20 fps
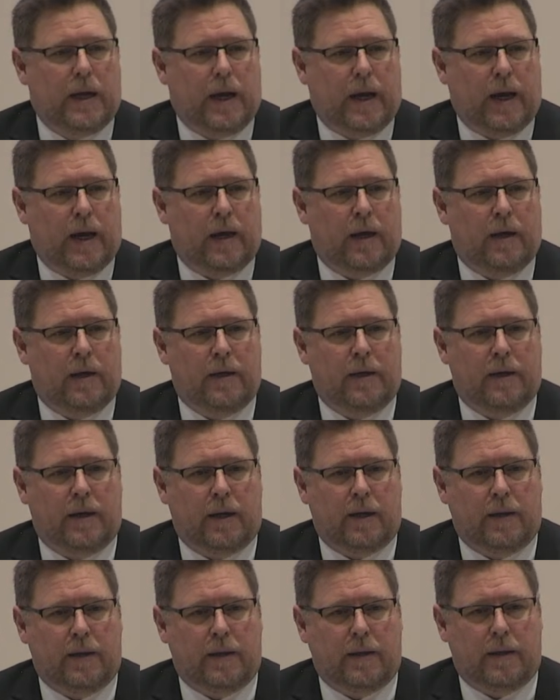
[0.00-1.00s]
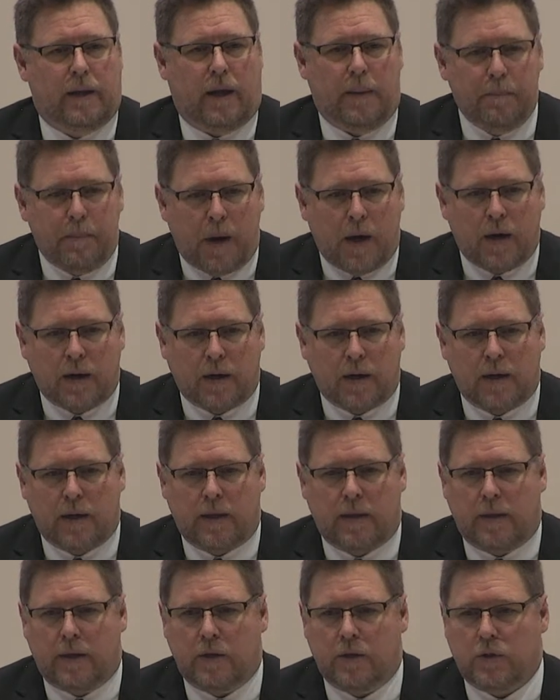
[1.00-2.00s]
And
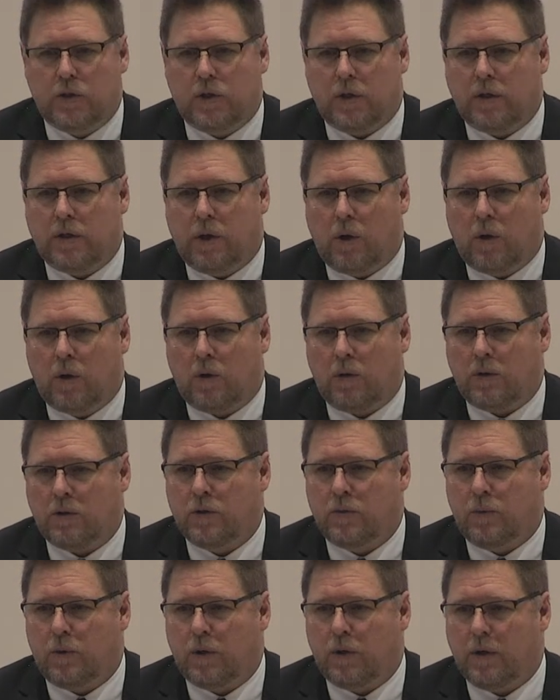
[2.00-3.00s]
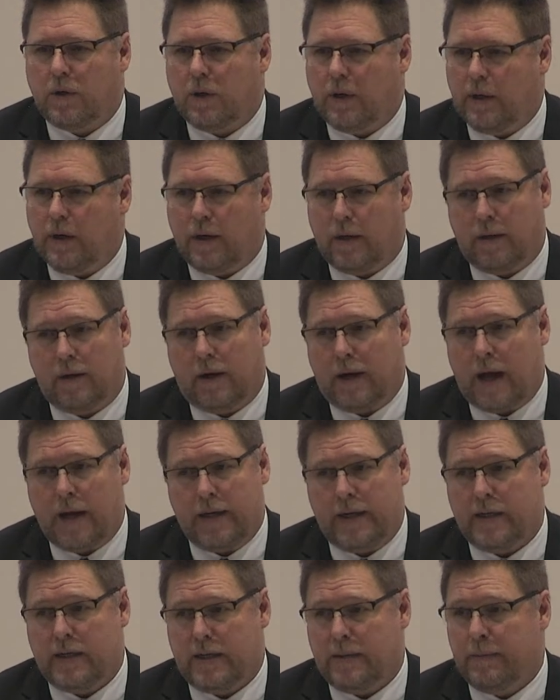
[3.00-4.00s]
among those goals were not
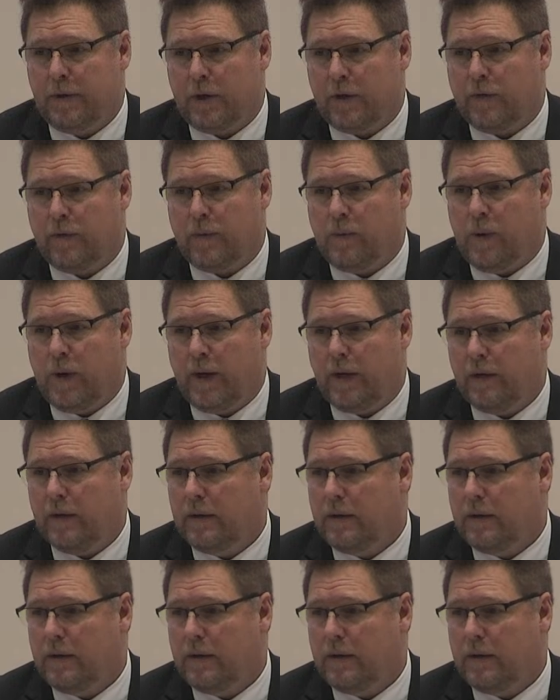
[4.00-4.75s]
dissimilar from what